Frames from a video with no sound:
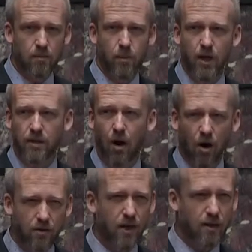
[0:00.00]
But
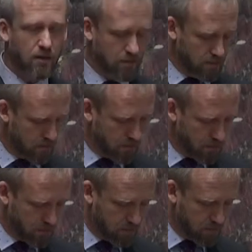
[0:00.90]
are they?
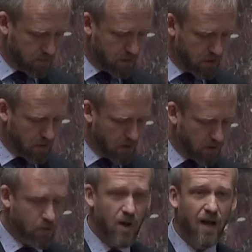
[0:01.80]

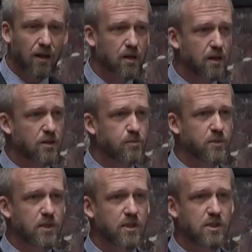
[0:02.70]
The reality is,
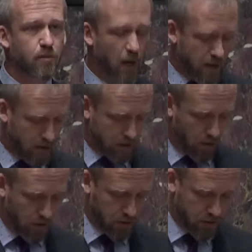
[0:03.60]
despite
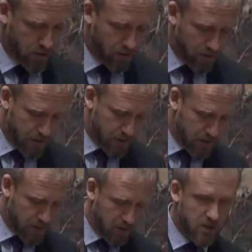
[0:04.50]
Donald Trump,
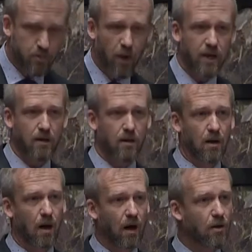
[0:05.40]
despite
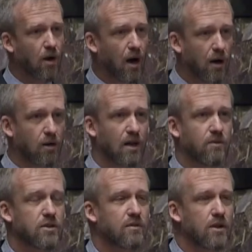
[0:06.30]
other higher
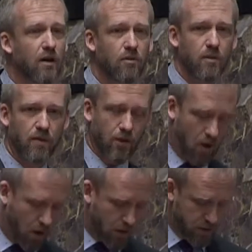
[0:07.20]
levels of government that
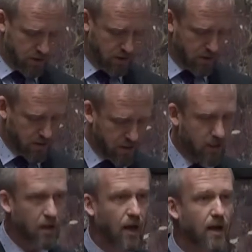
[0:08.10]
aren't
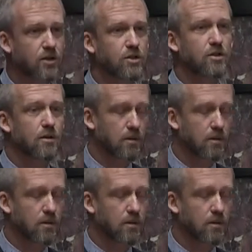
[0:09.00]
taking action,